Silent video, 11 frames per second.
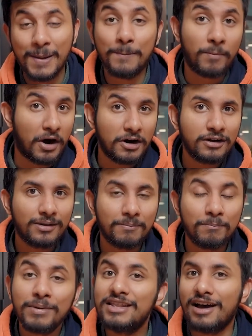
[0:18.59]

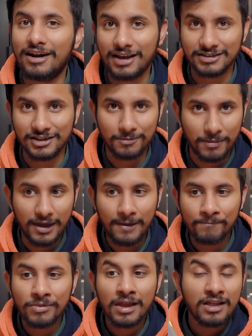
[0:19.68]
But be that as it may,